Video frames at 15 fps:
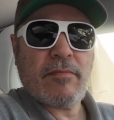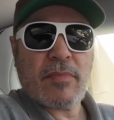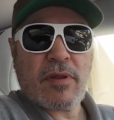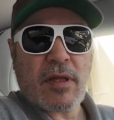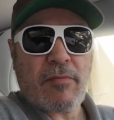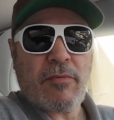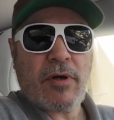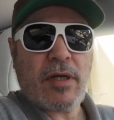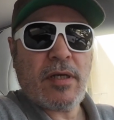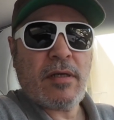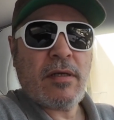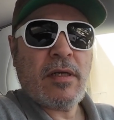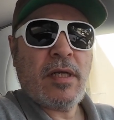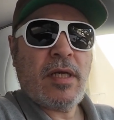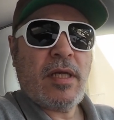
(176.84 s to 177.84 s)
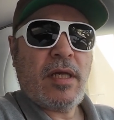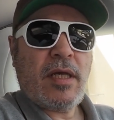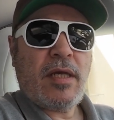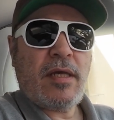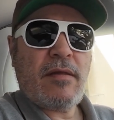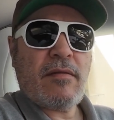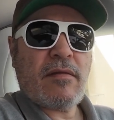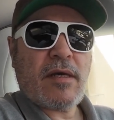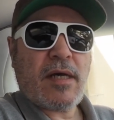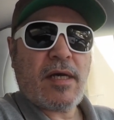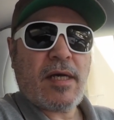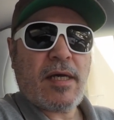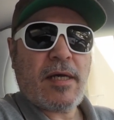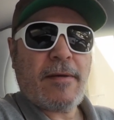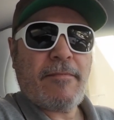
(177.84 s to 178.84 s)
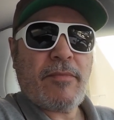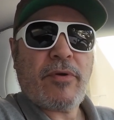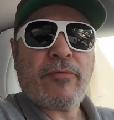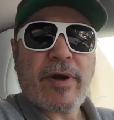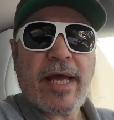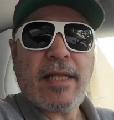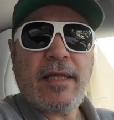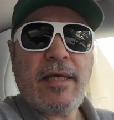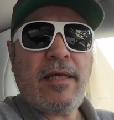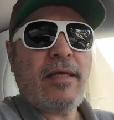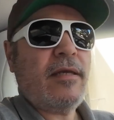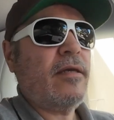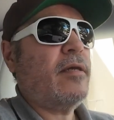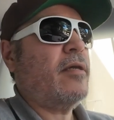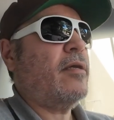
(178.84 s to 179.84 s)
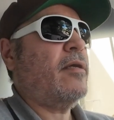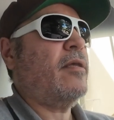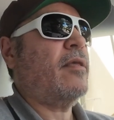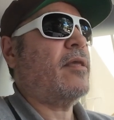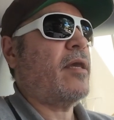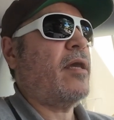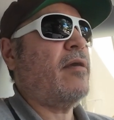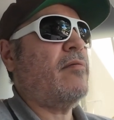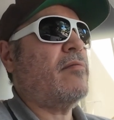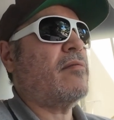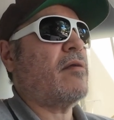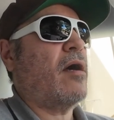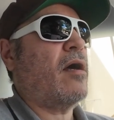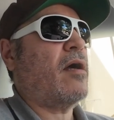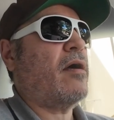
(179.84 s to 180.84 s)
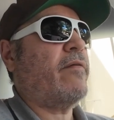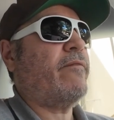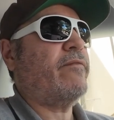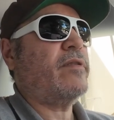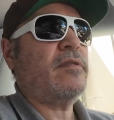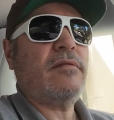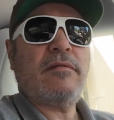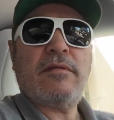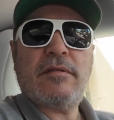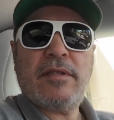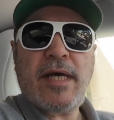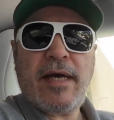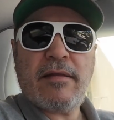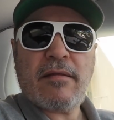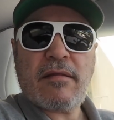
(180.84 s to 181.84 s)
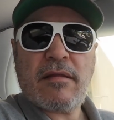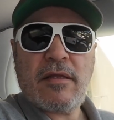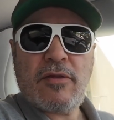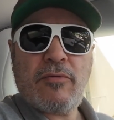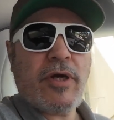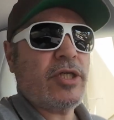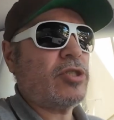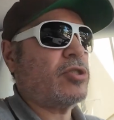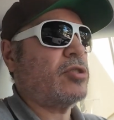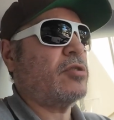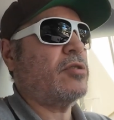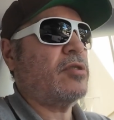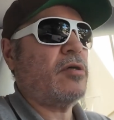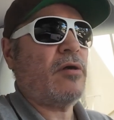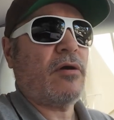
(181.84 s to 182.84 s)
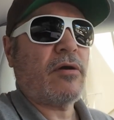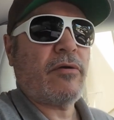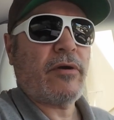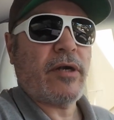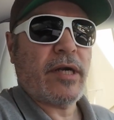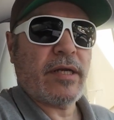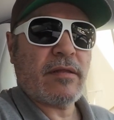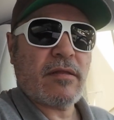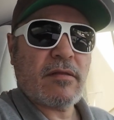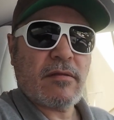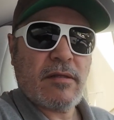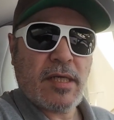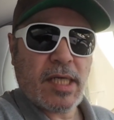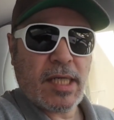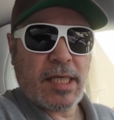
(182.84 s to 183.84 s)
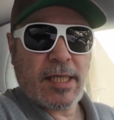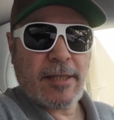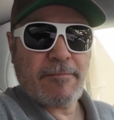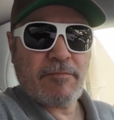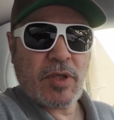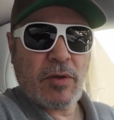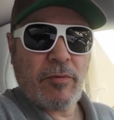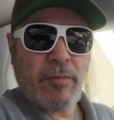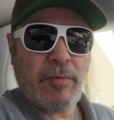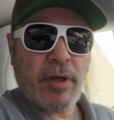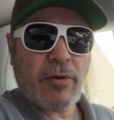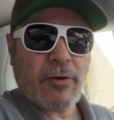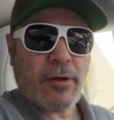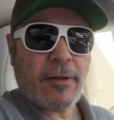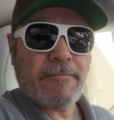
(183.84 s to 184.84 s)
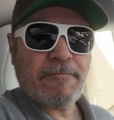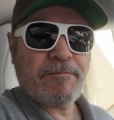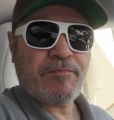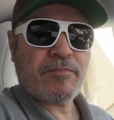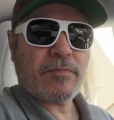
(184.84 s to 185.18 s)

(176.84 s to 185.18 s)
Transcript: someone is um, ready in case of that situation occurs. Um, it would be cool.